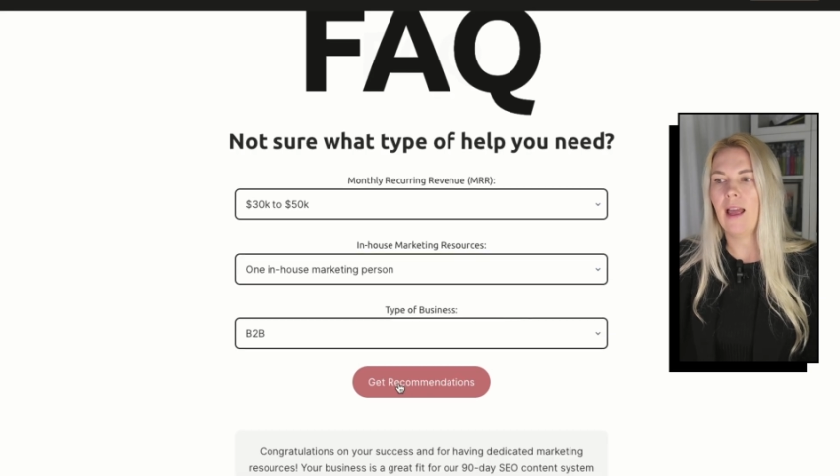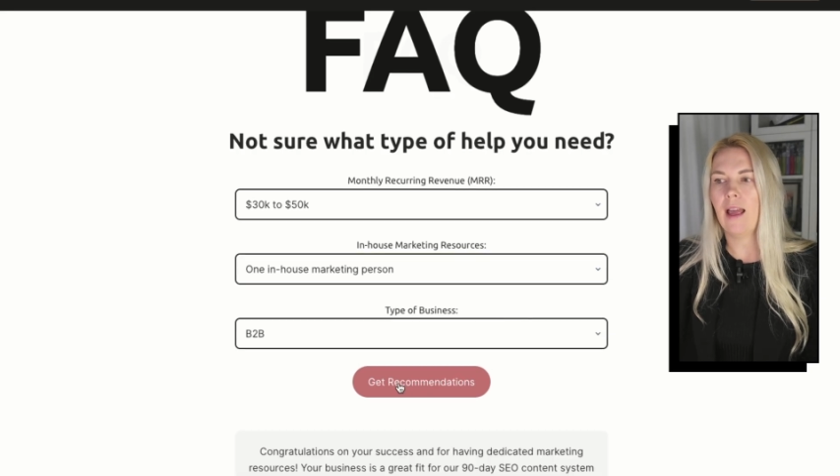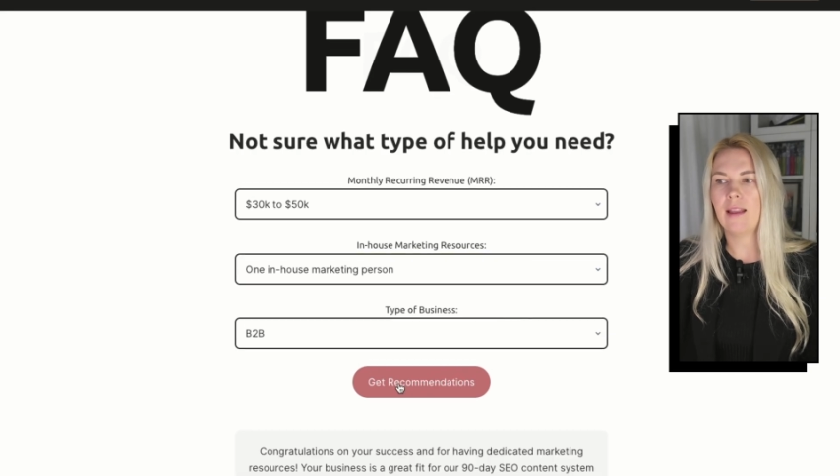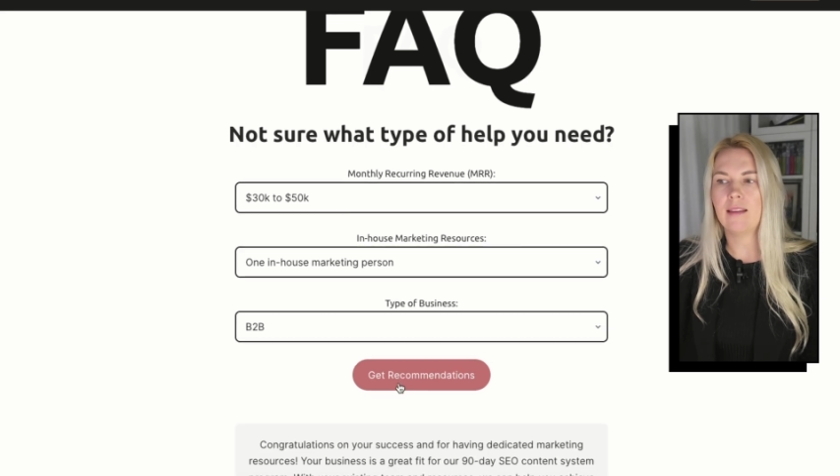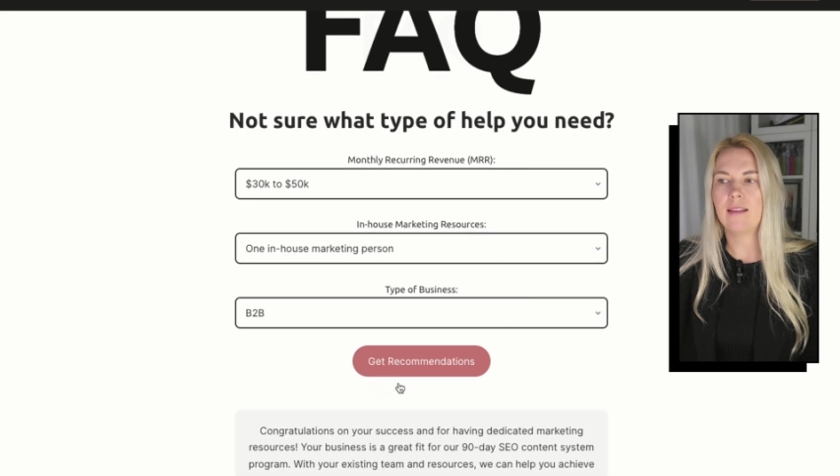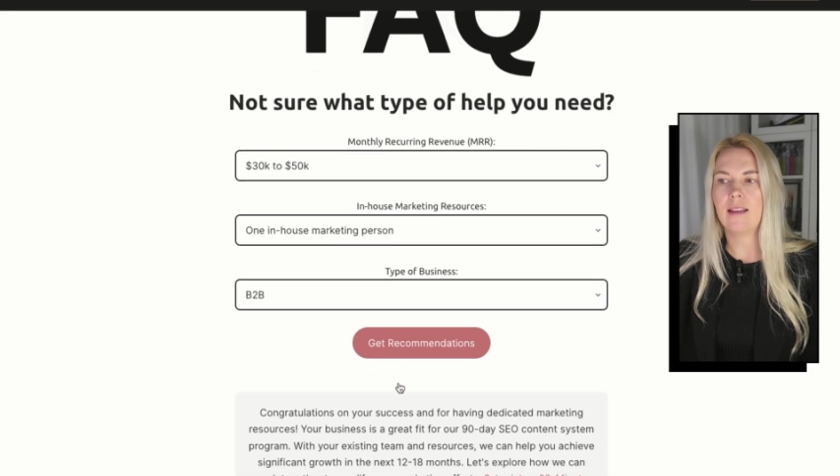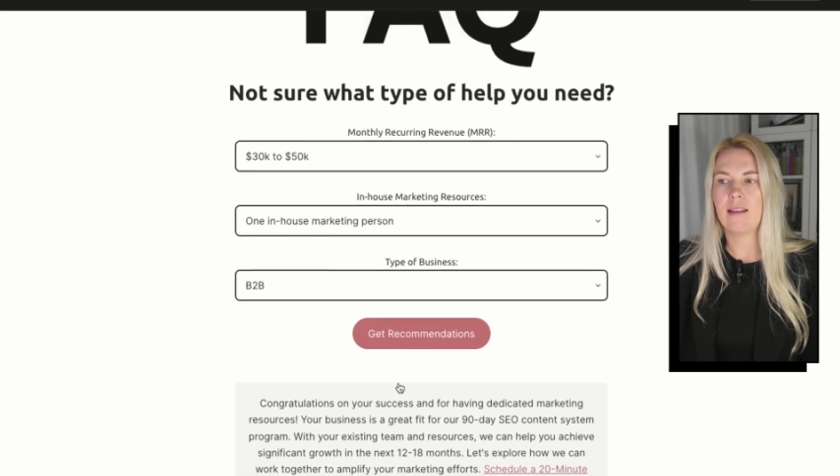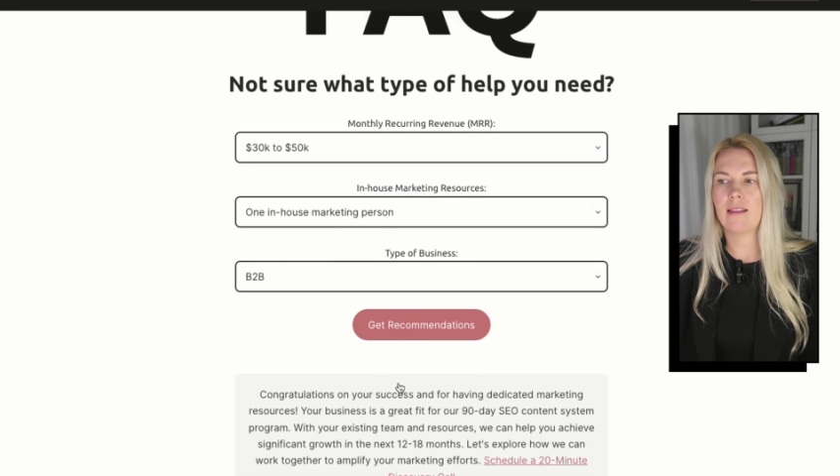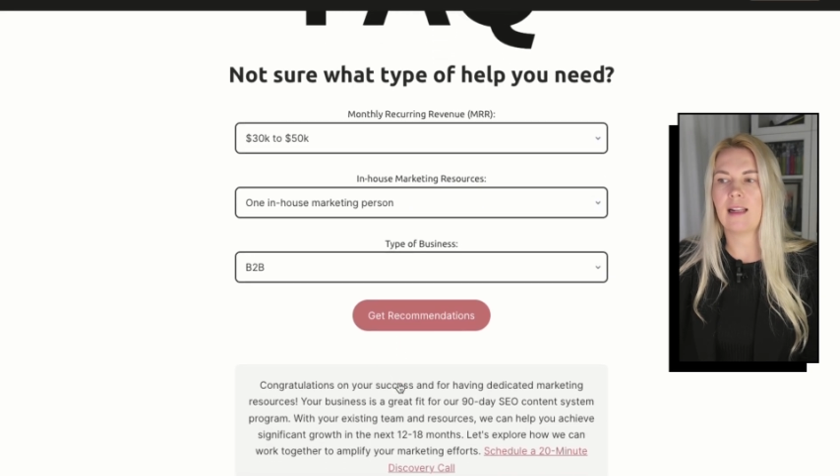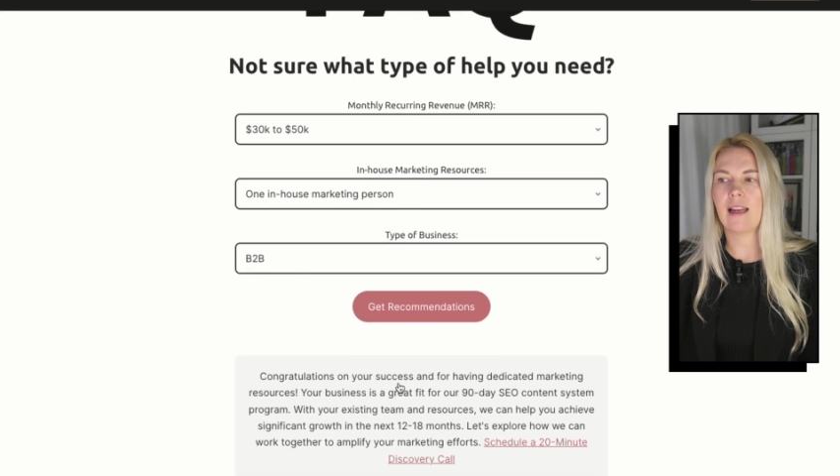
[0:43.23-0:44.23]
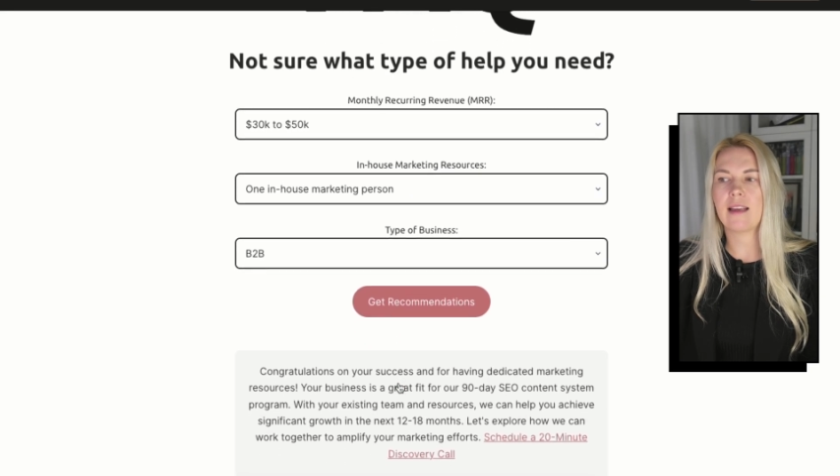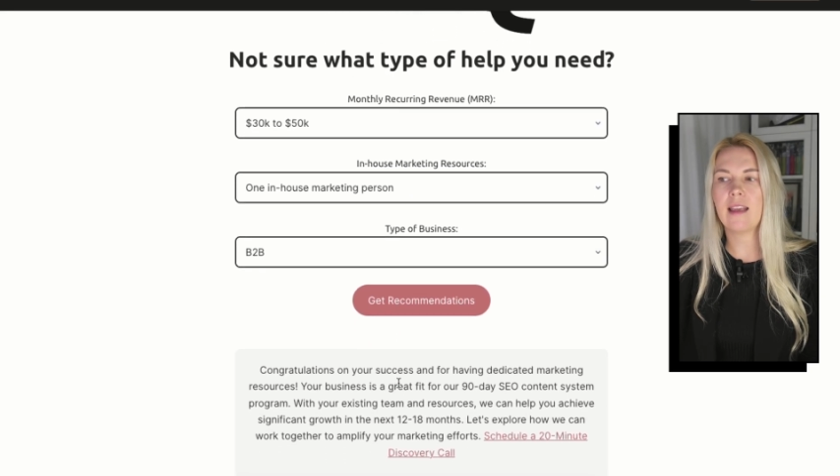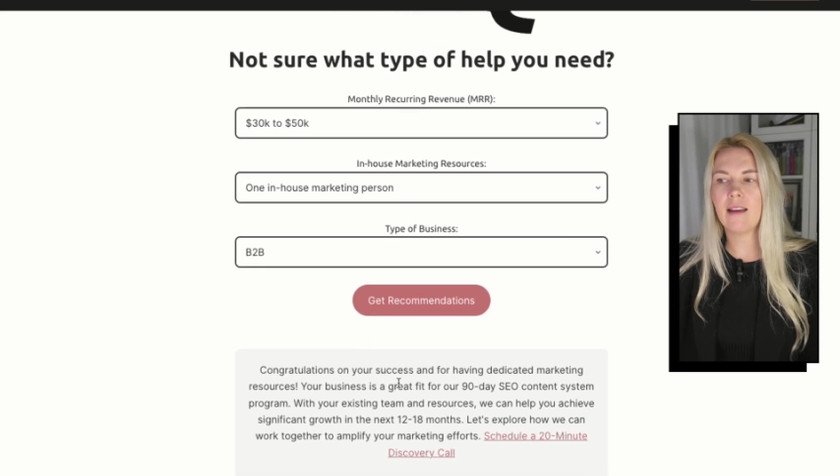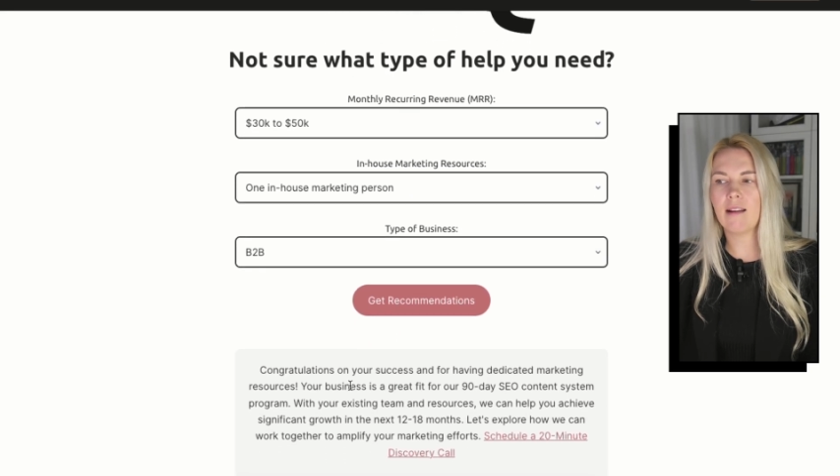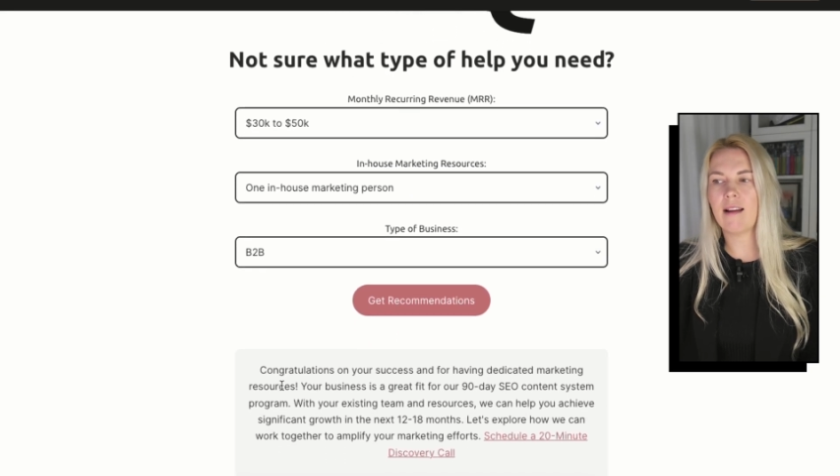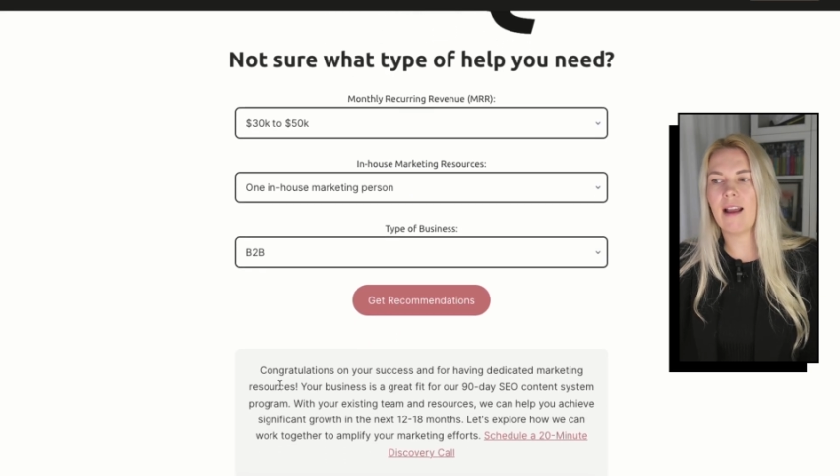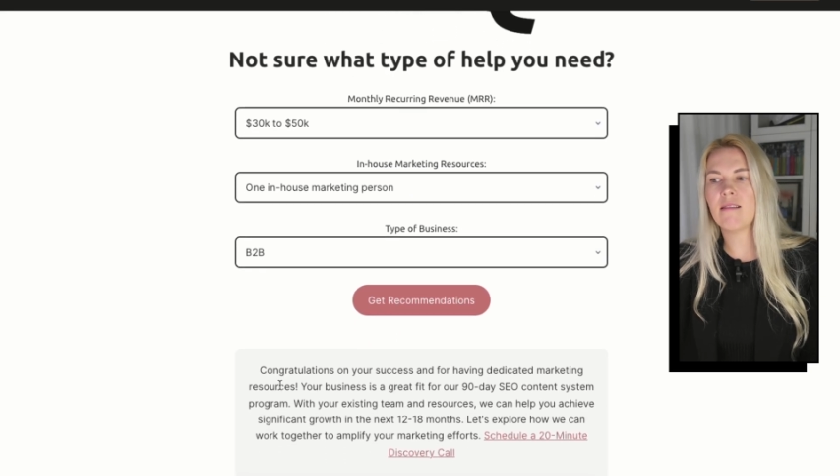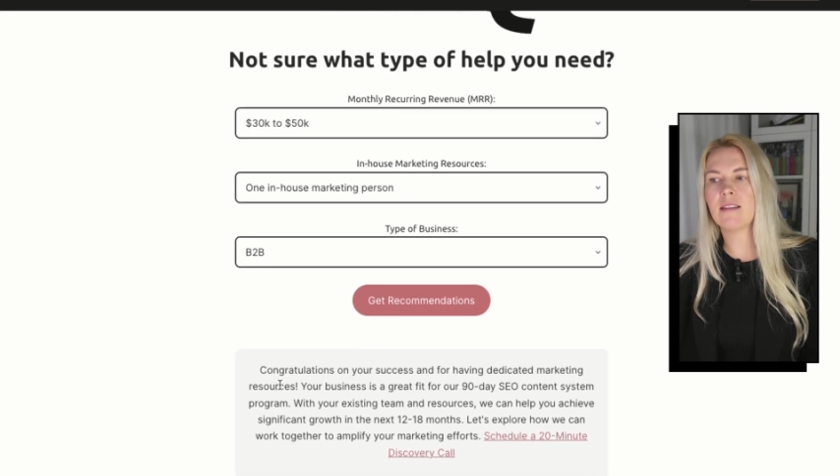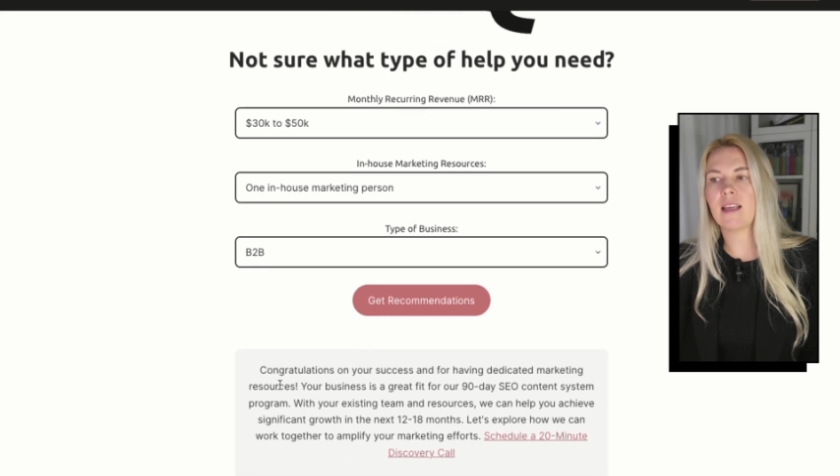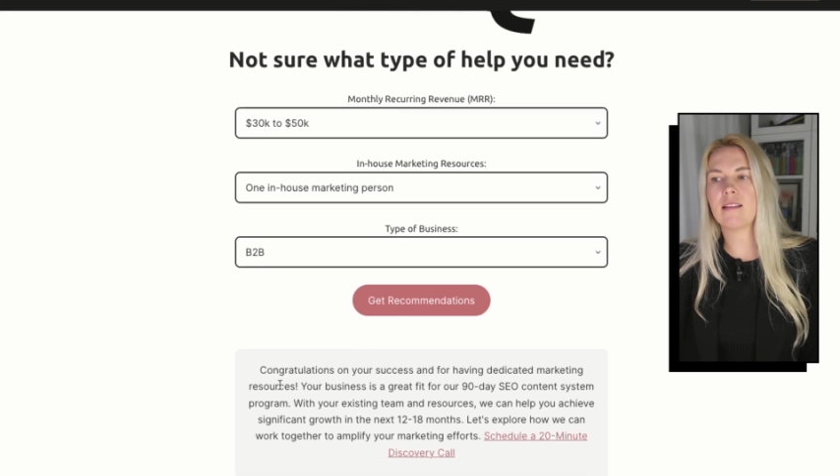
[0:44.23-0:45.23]
and then they click here
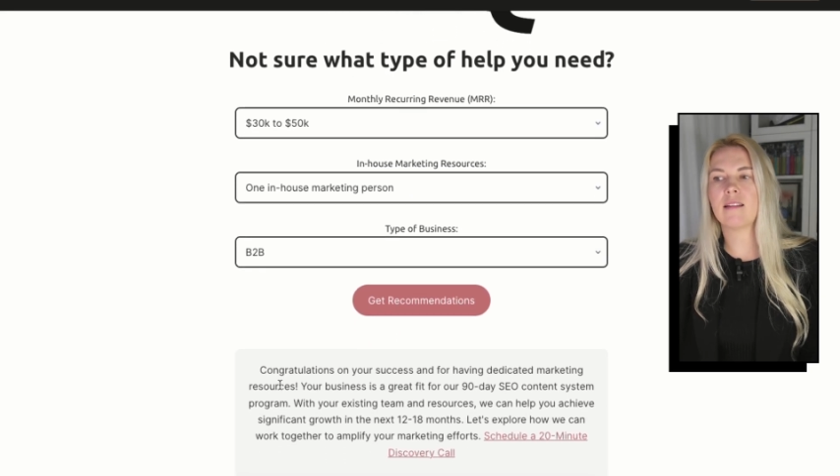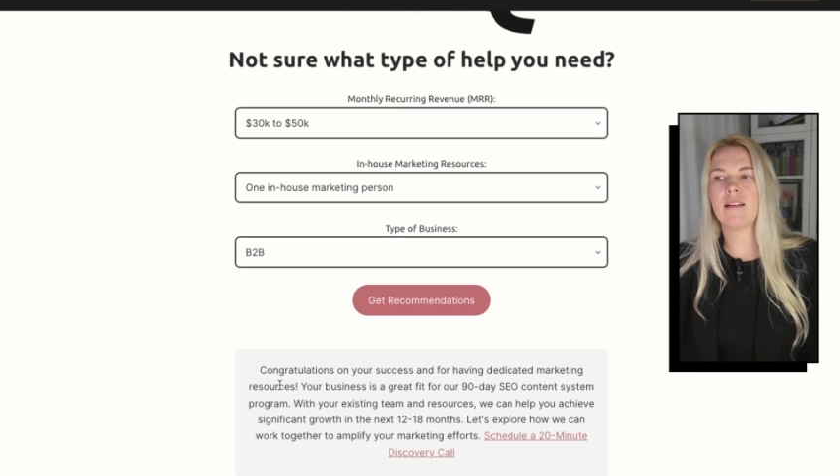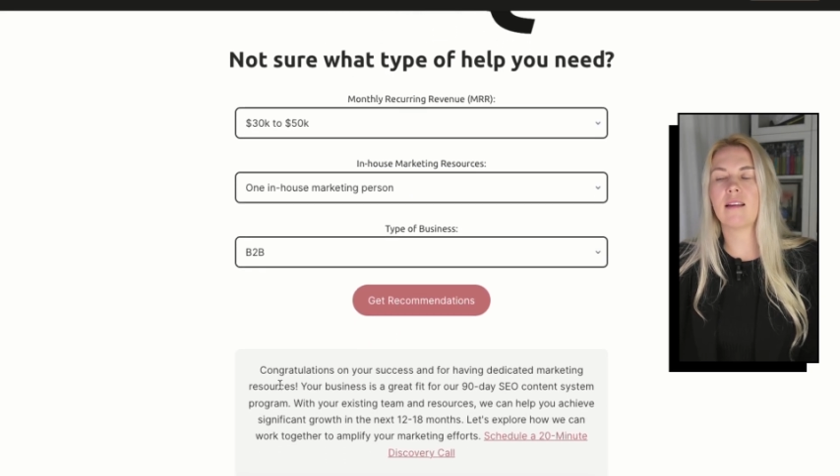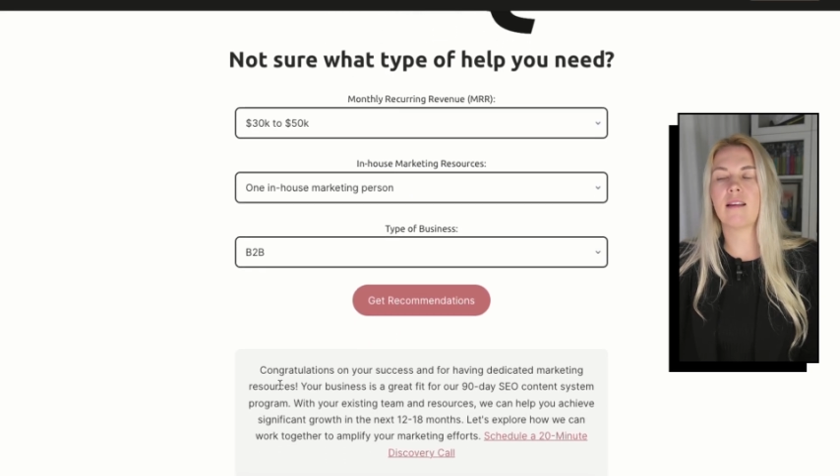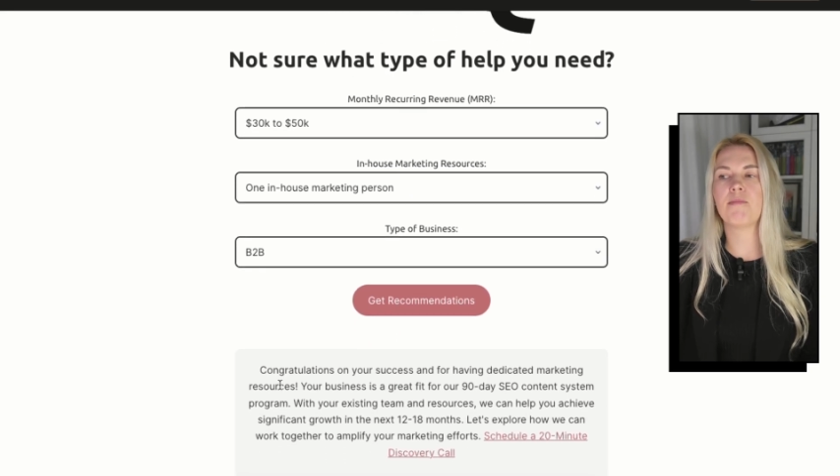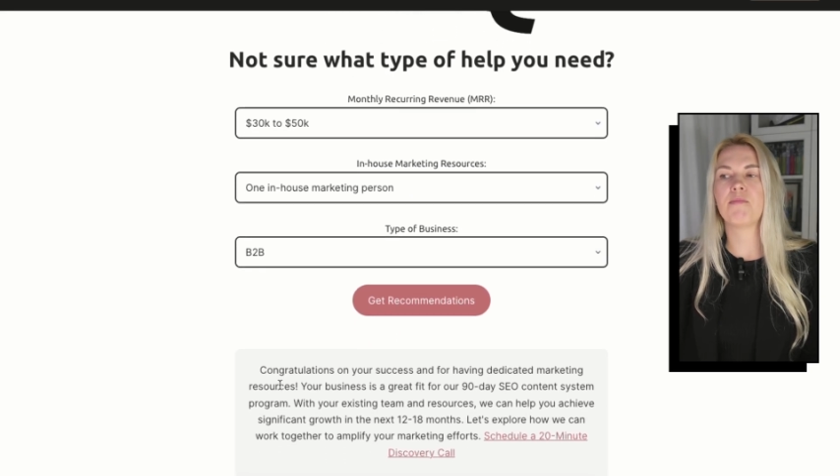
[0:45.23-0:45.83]
and they get the